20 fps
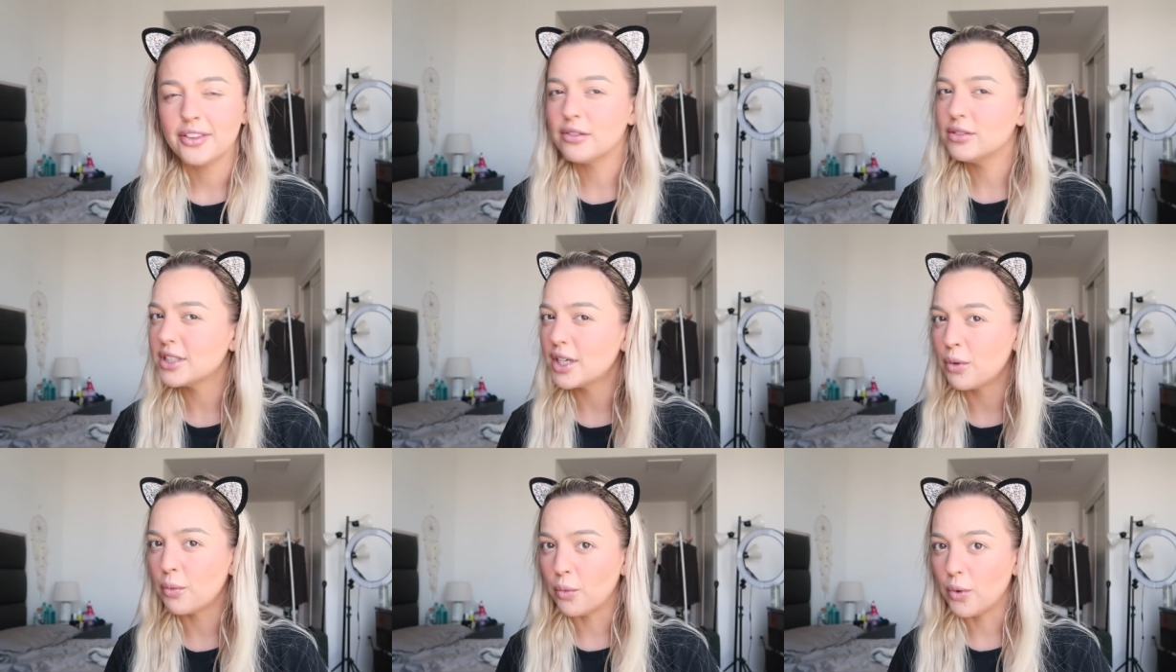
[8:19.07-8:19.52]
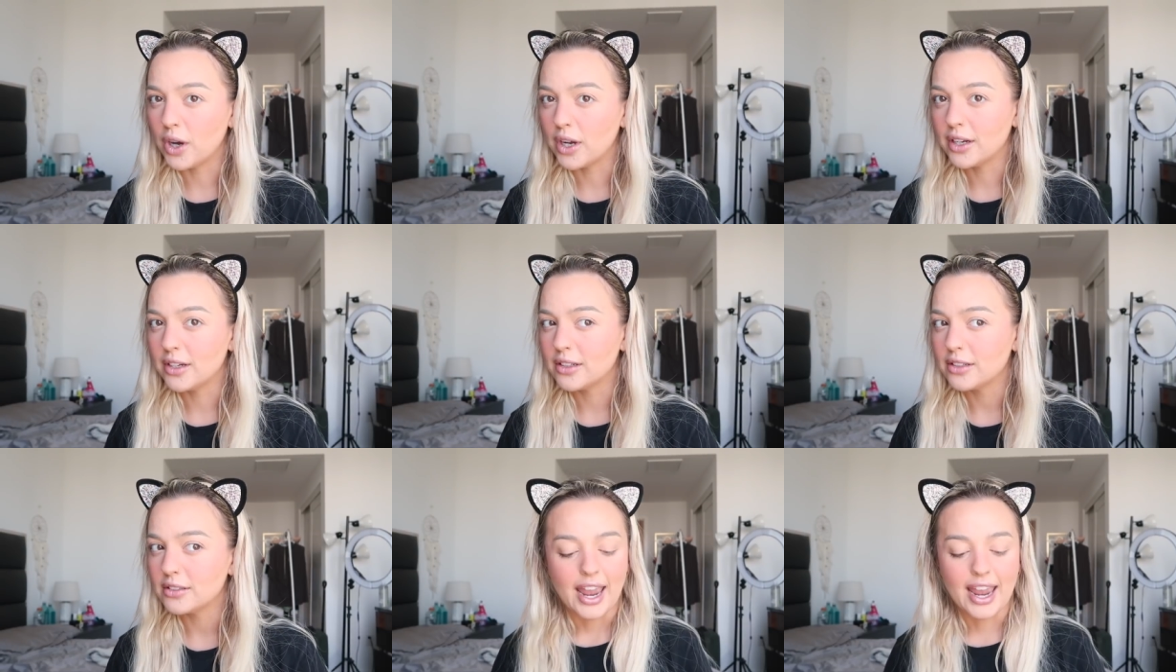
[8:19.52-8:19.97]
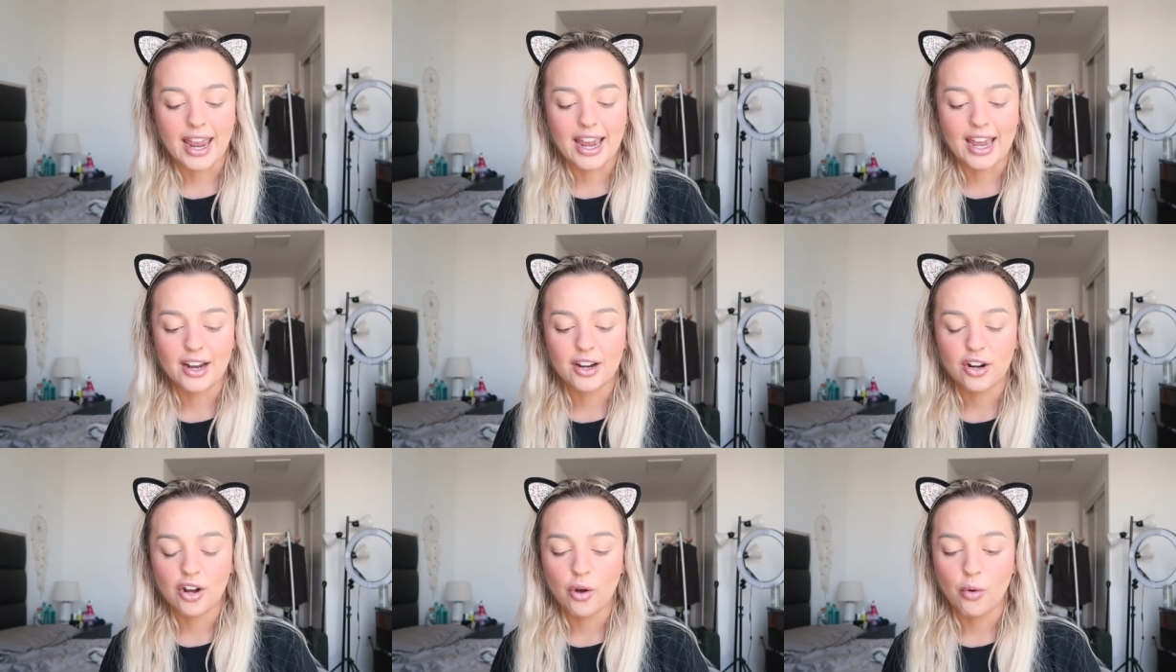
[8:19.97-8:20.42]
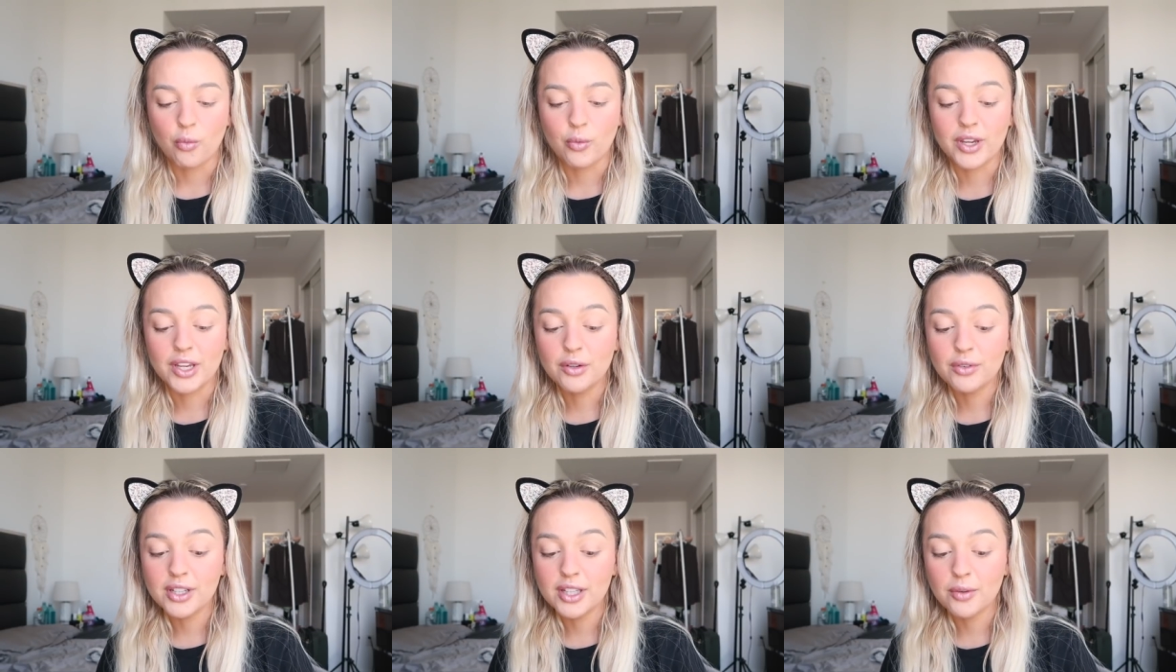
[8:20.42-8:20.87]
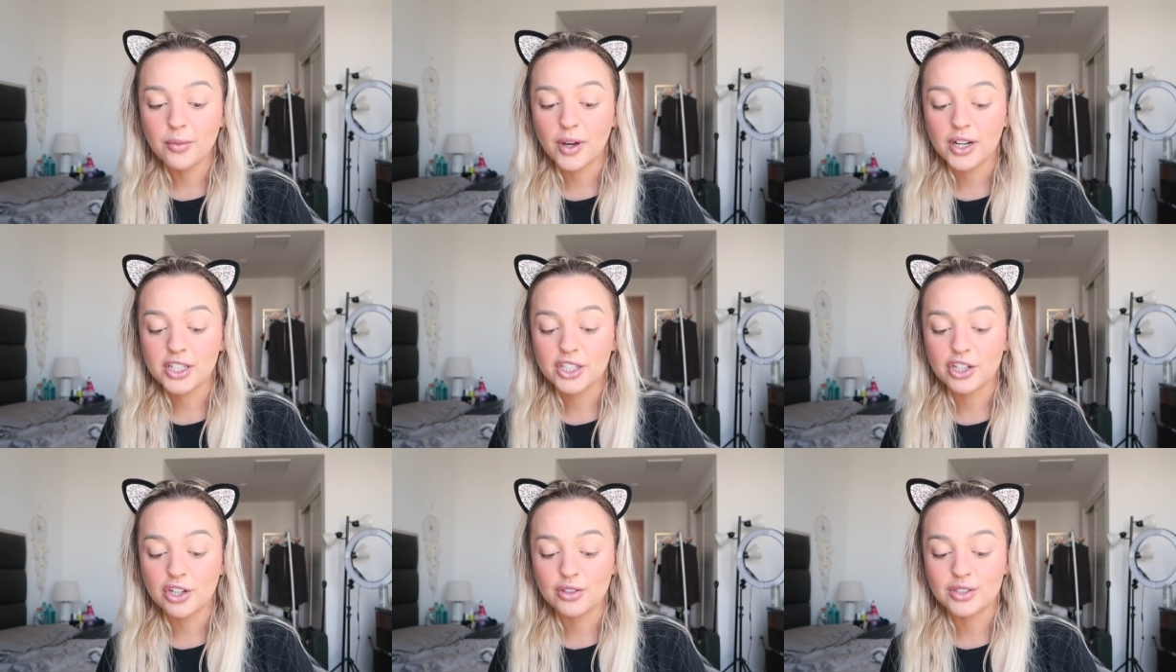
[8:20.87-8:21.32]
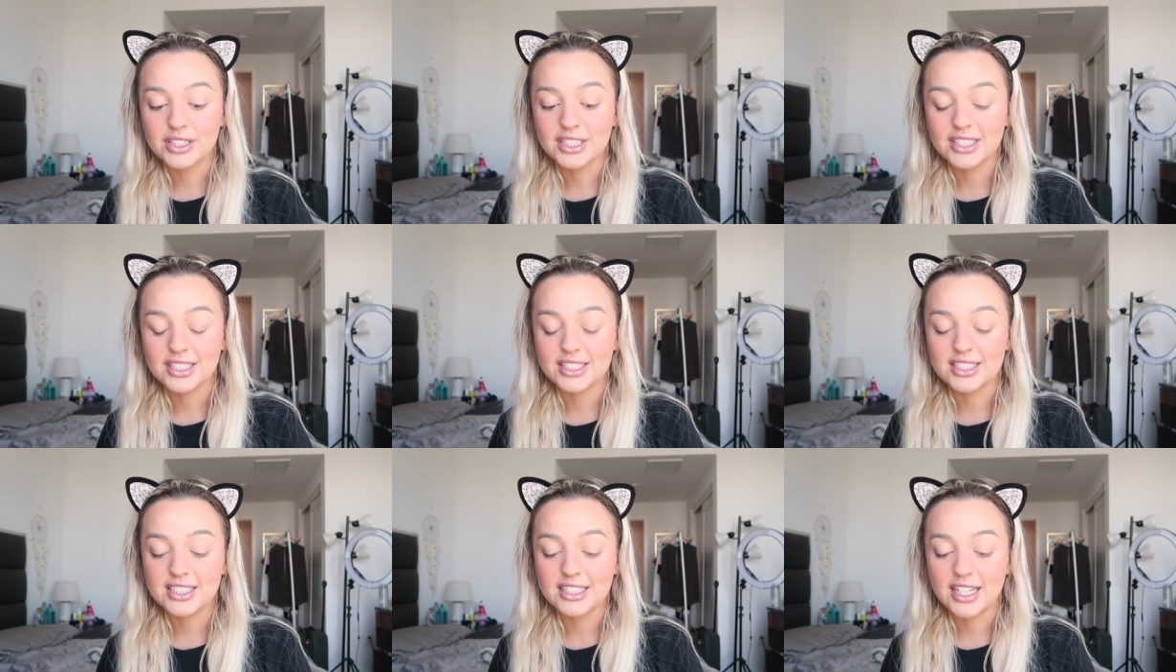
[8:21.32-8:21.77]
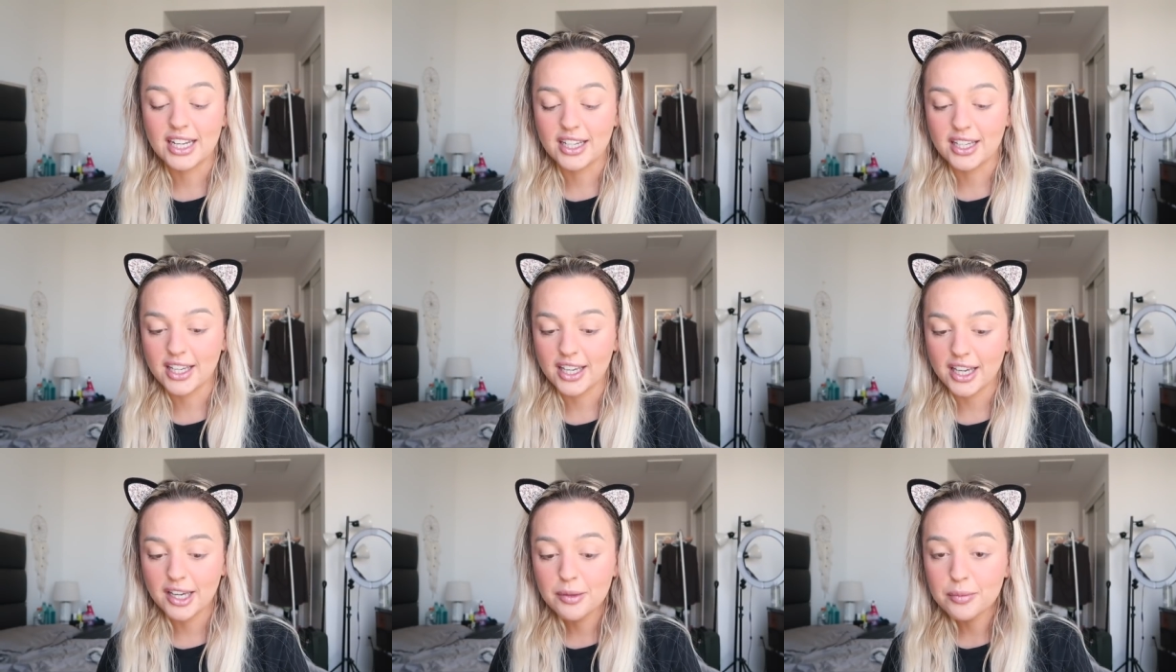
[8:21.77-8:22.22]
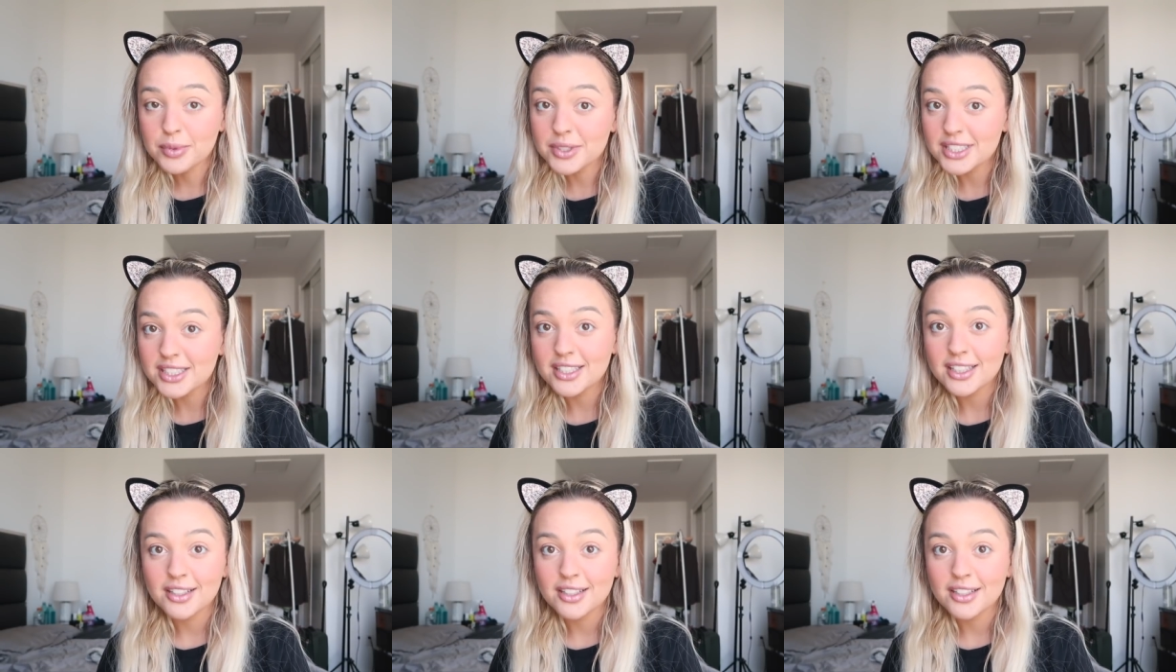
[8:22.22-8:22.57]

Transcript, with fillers: think it was like 1. And we really wanted to go see Snake Hips,